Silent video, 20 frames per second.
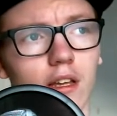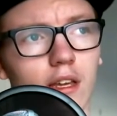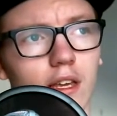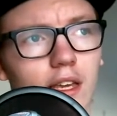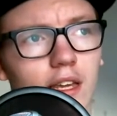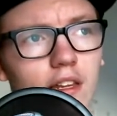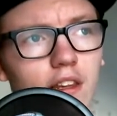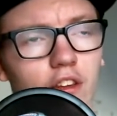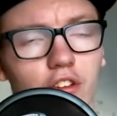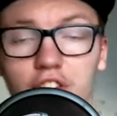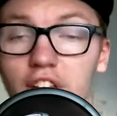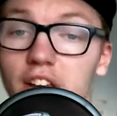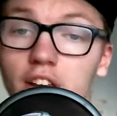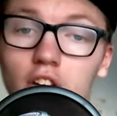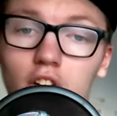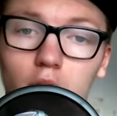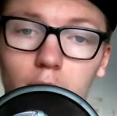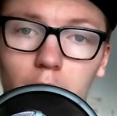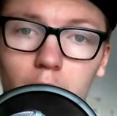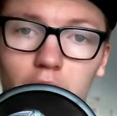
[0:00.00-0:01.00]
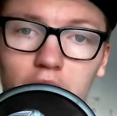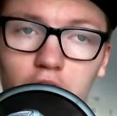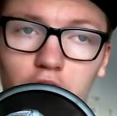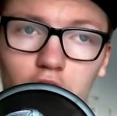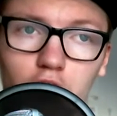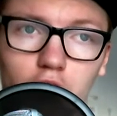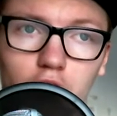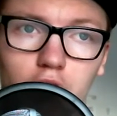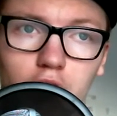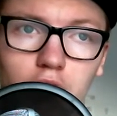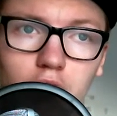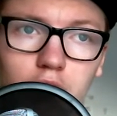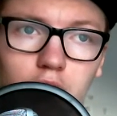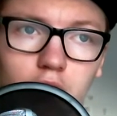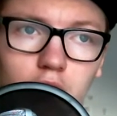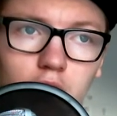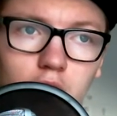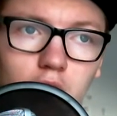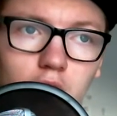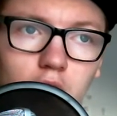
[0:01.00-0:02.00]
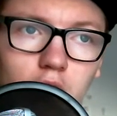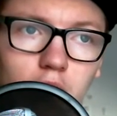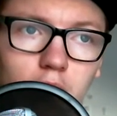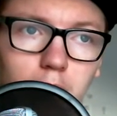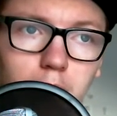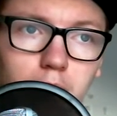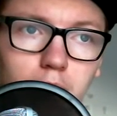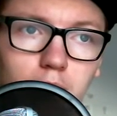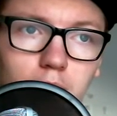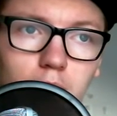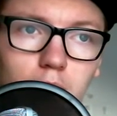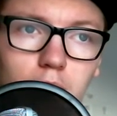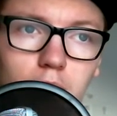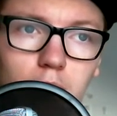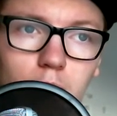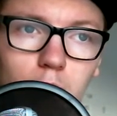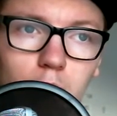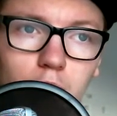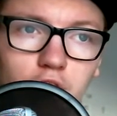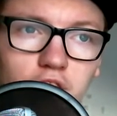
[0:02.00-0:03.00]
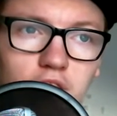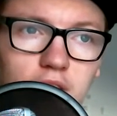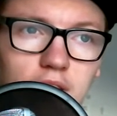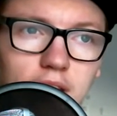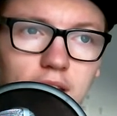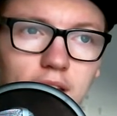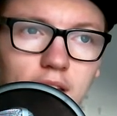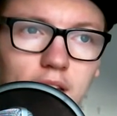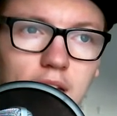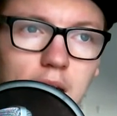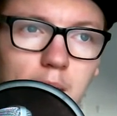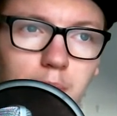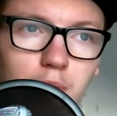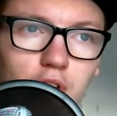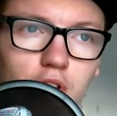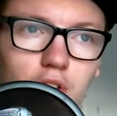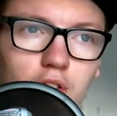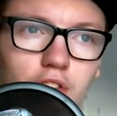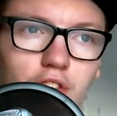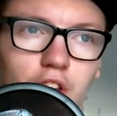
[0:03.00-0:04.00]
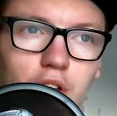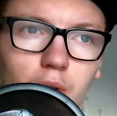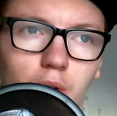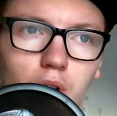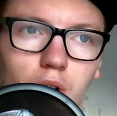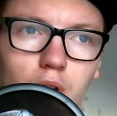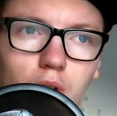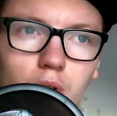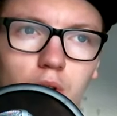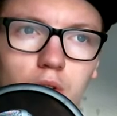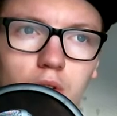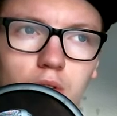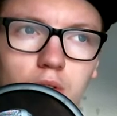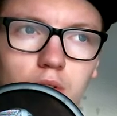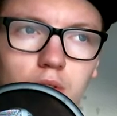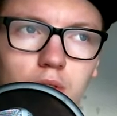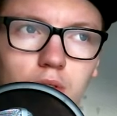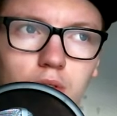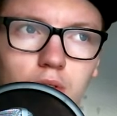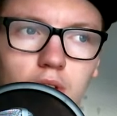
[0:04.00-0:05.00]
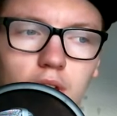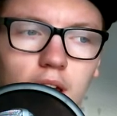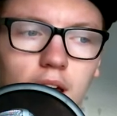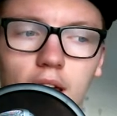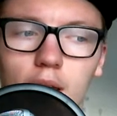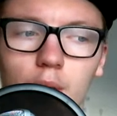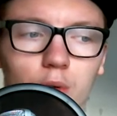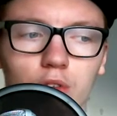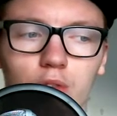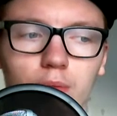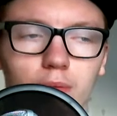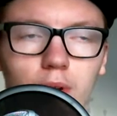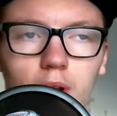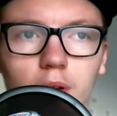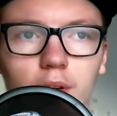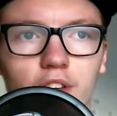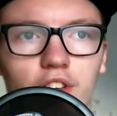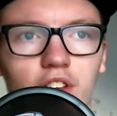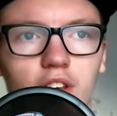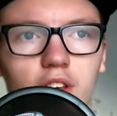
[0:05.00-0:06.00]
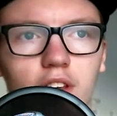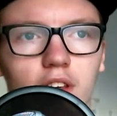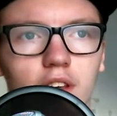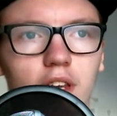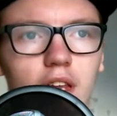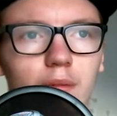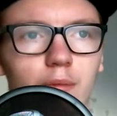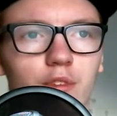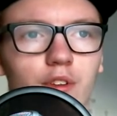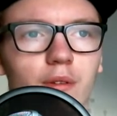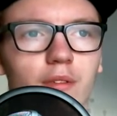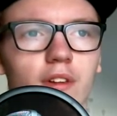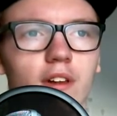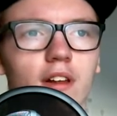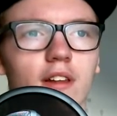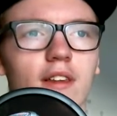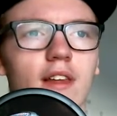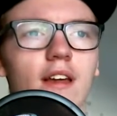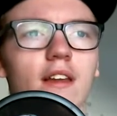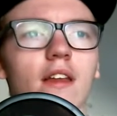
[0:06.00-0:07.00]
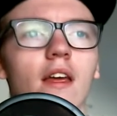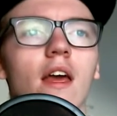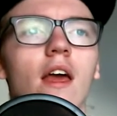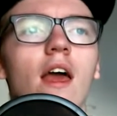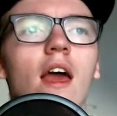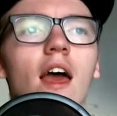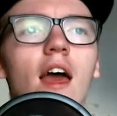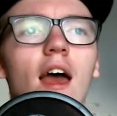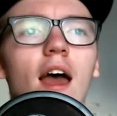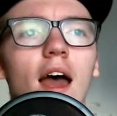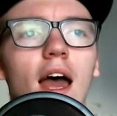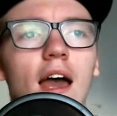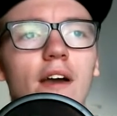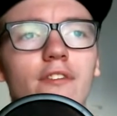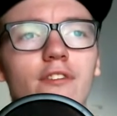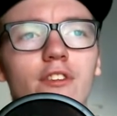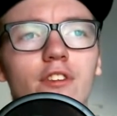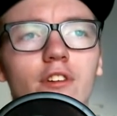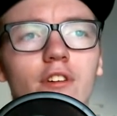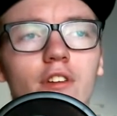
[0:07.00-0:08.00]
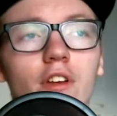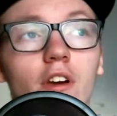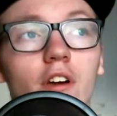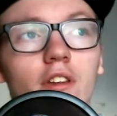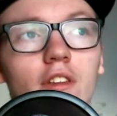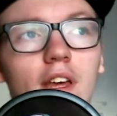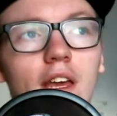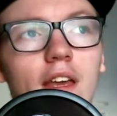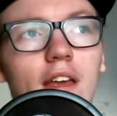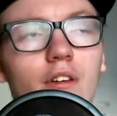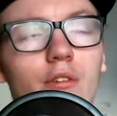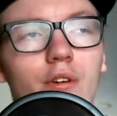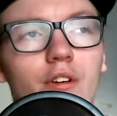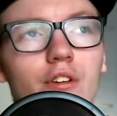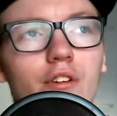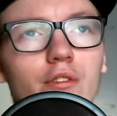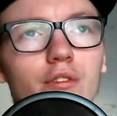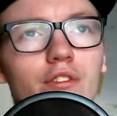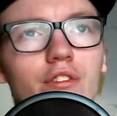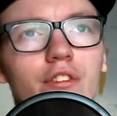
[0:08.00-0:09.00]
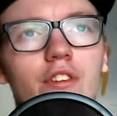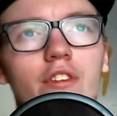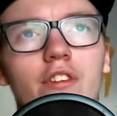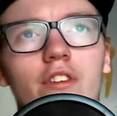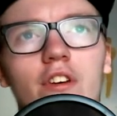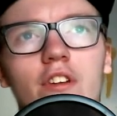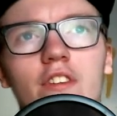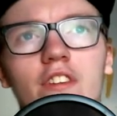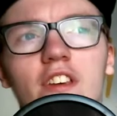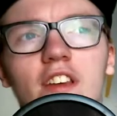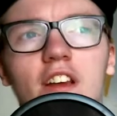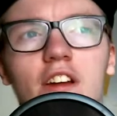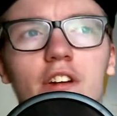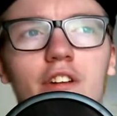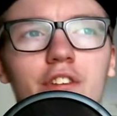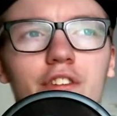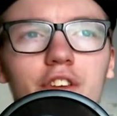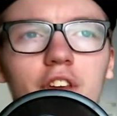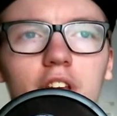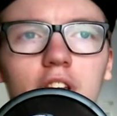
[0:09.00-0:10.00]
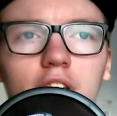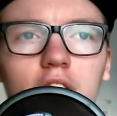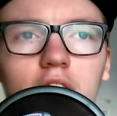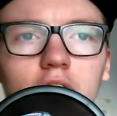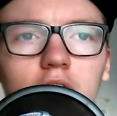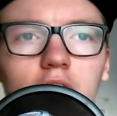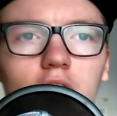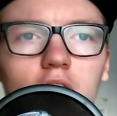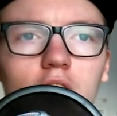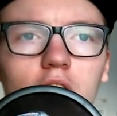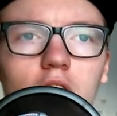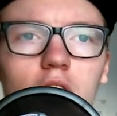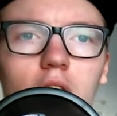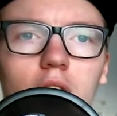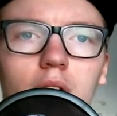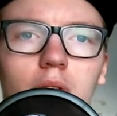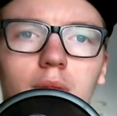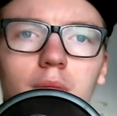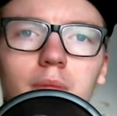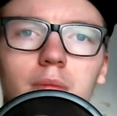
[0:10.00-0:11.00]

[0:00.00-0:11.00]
in the second operation, was it like Absolute Zero? Yeah, it was probably named something like that. After they reduced the tiers in the